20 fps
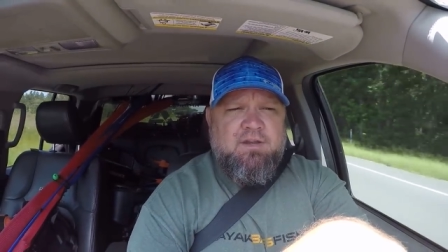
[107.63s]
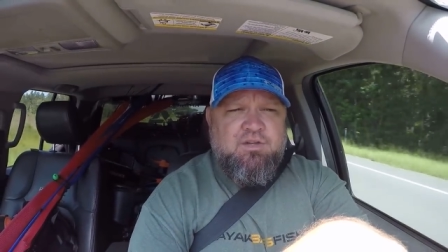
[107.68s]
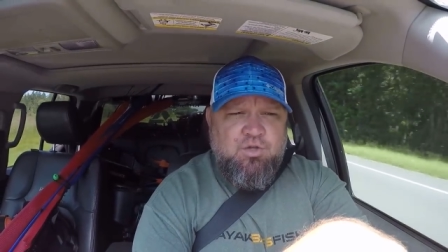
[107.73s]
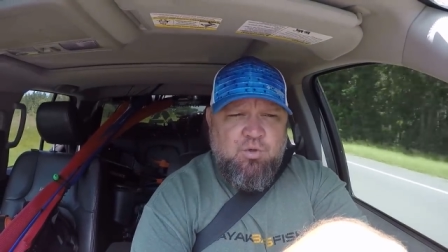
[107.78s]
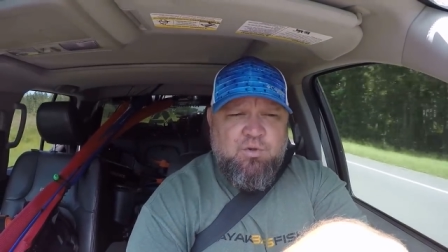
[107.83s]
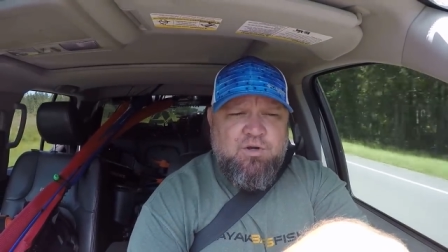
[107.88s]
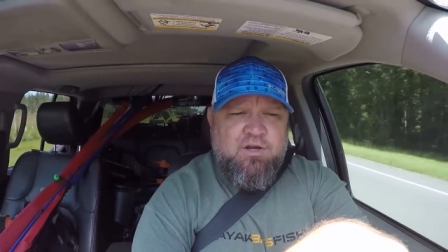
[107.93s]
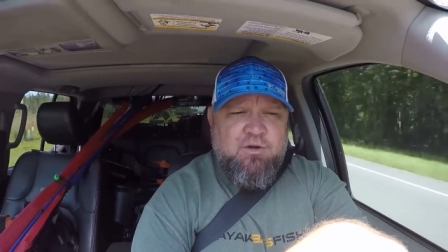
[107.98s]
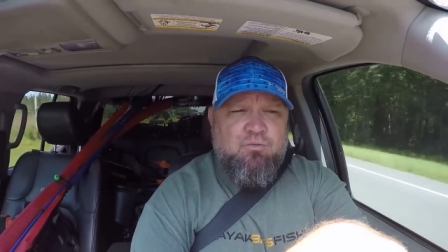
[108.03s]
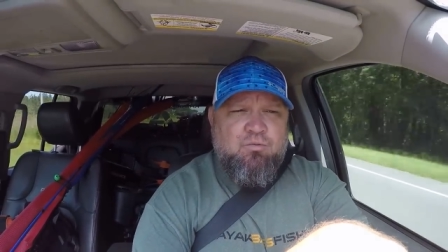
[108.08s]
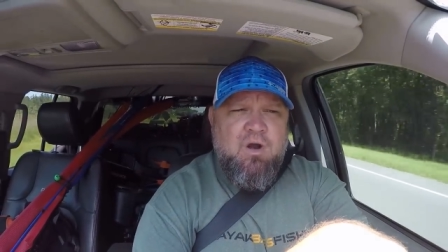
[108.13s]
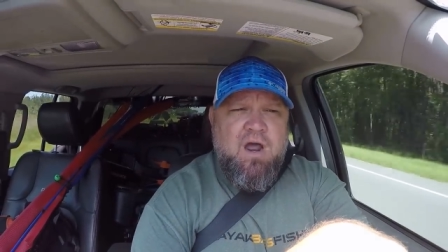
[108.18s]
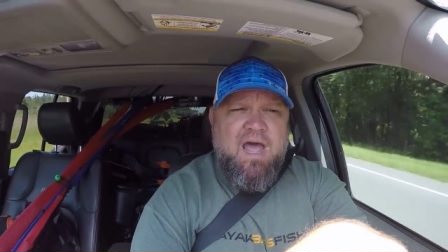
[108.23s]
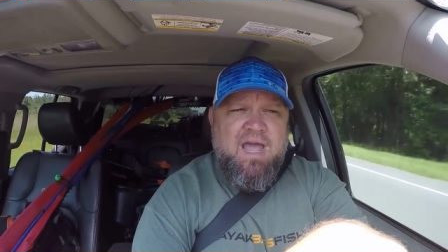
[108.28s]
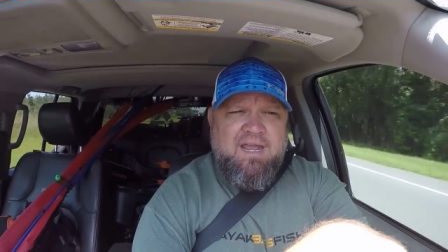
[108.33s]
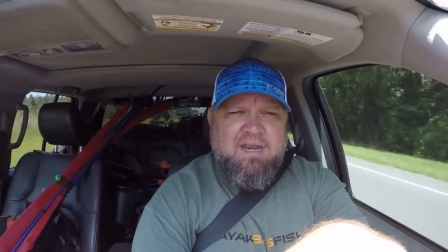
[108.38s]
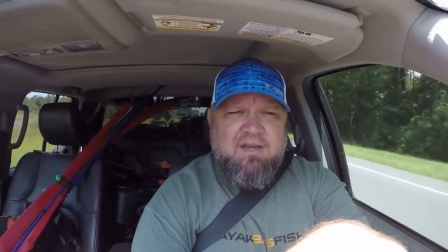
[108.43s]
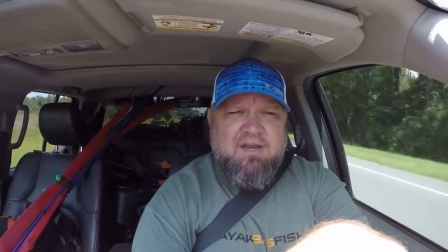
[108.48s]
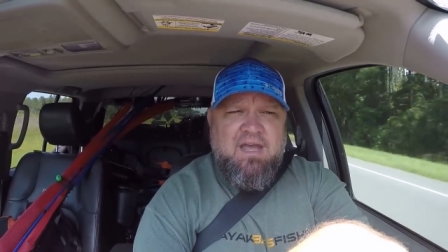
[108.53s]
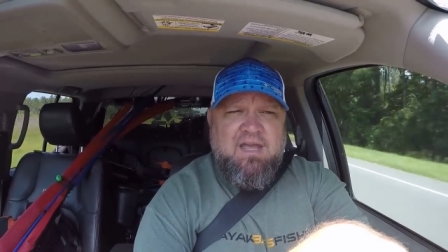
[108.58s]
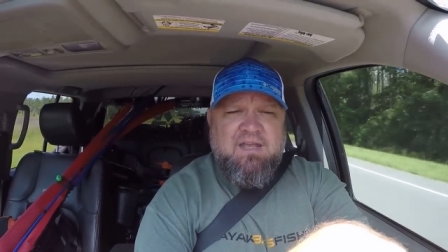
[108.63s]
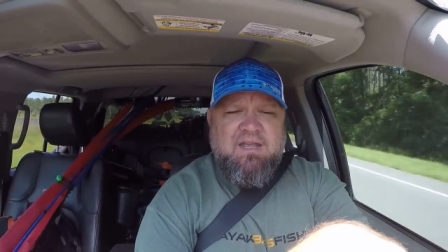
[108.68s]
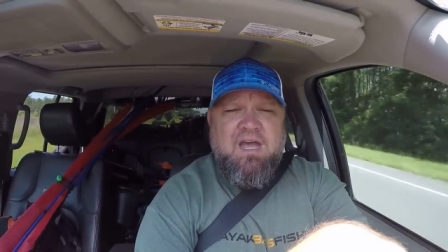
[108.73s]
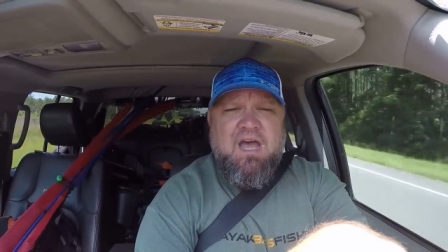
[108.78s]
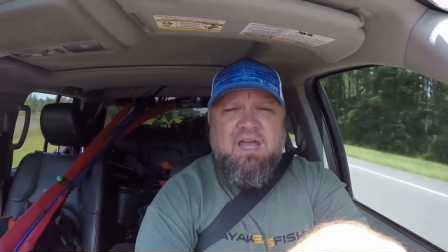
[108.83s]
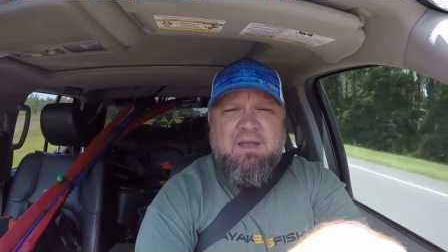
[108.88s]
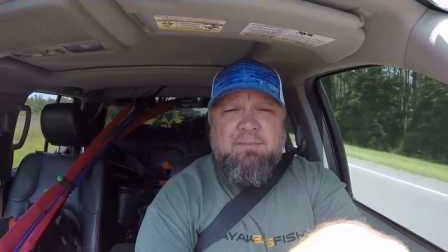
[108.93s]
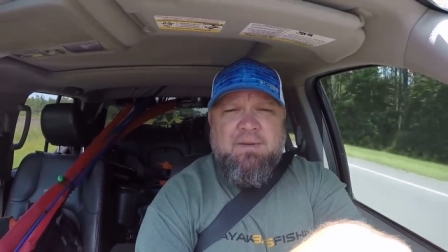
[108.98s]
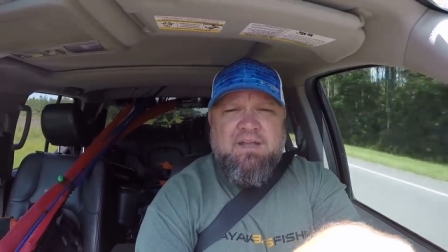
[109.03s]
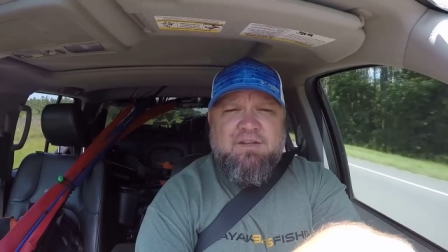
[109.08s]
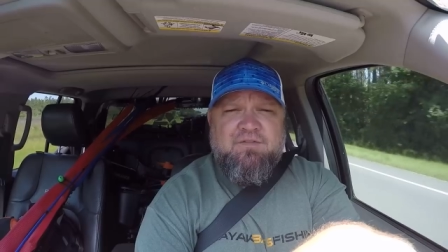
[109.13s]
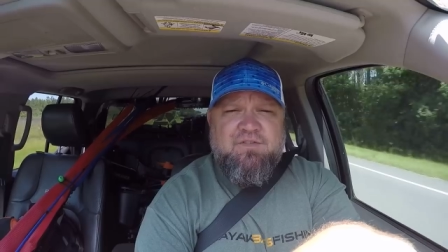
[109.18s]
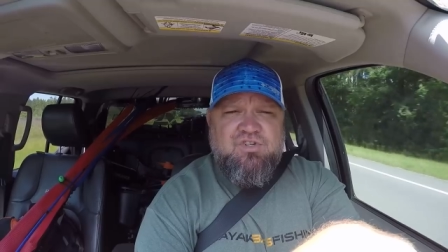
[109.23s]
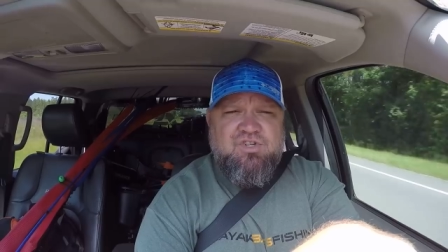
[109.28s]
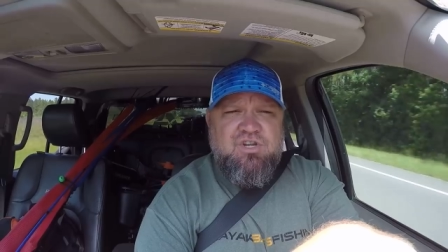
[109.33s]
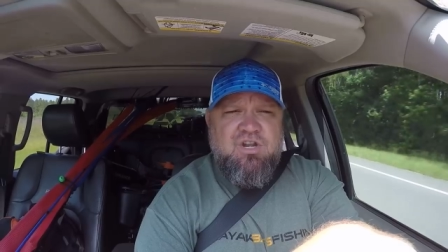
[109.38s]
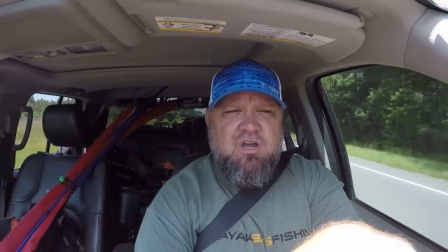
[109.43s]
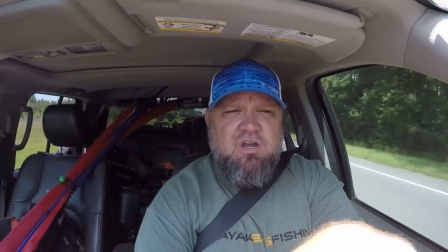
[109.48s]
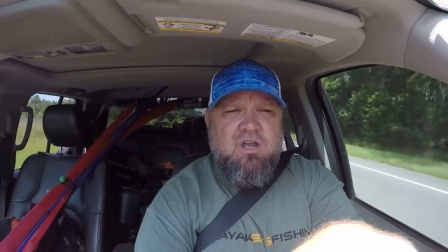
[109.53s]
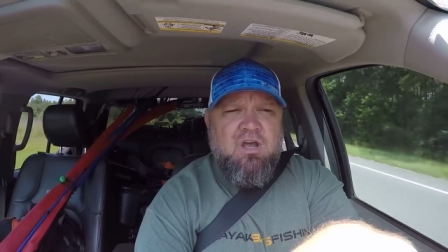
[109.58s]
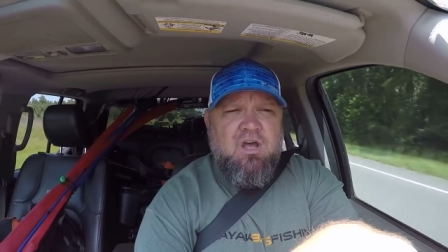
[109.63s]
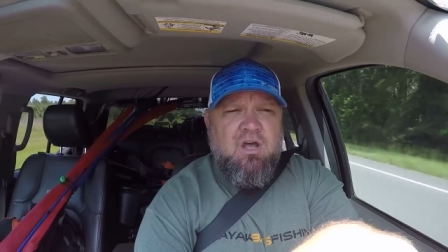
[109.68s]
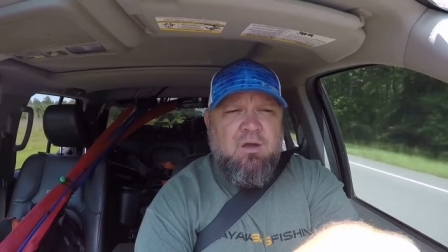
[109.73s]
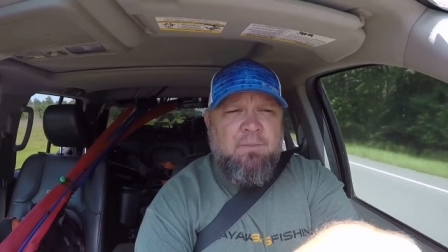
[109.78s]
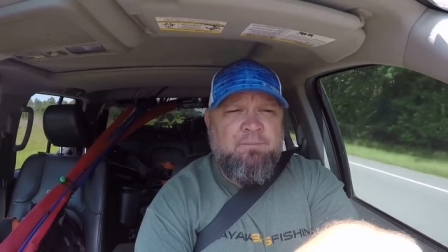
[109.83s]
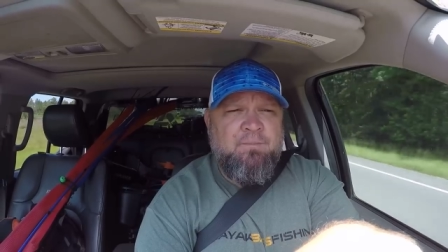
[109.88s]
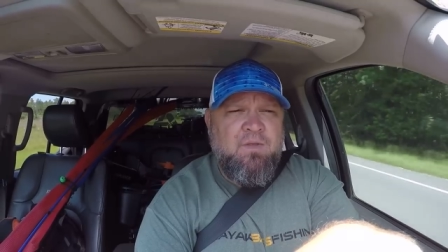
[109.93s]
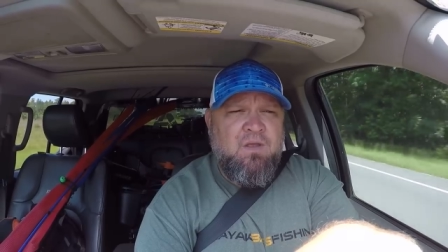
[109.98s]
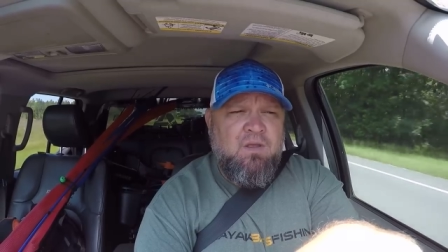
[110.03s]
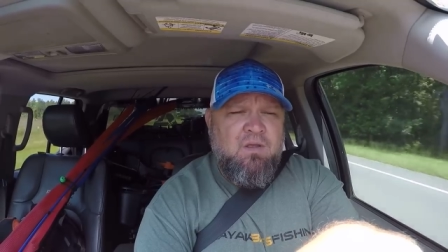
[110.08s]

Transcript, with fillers: and doing it right at kayak bass fishing dot com.